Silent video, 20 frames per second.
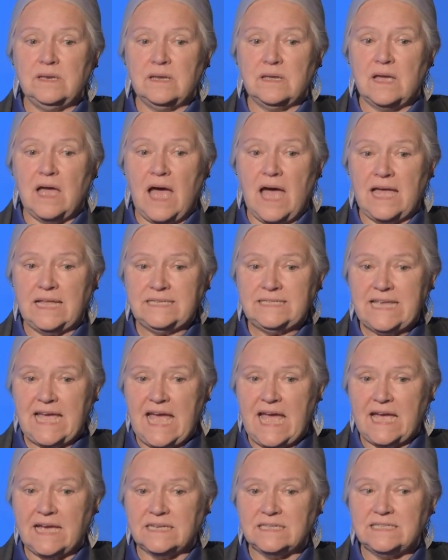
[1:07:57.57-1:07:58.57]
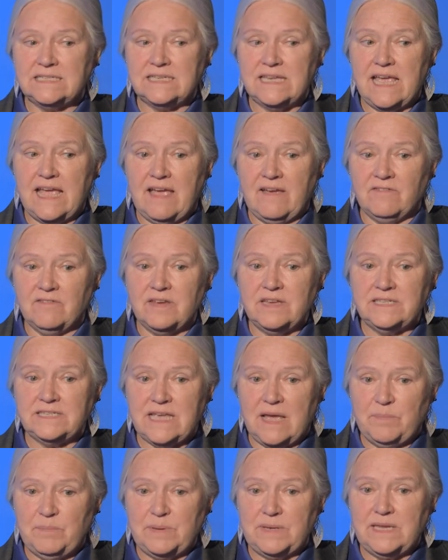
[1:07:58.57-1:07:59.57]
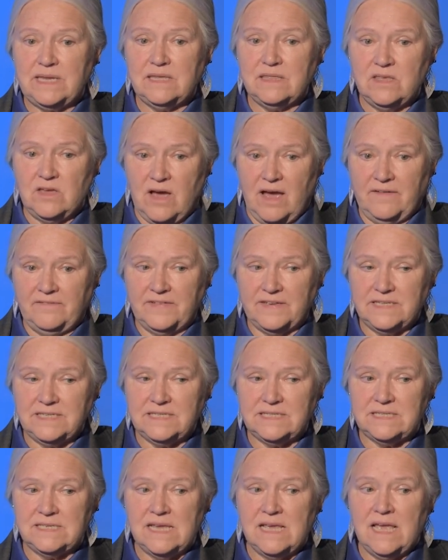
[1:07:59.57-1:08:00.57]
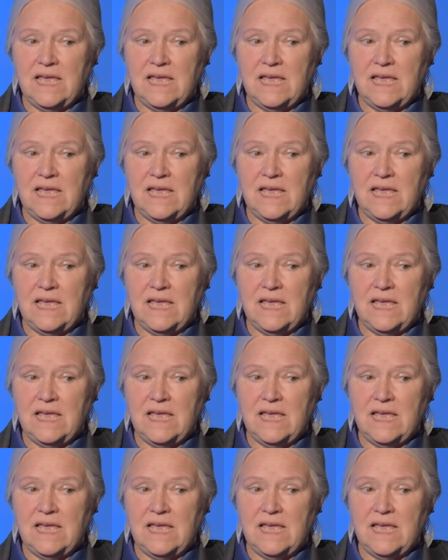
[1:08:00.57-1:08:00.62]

contact every deputy in the office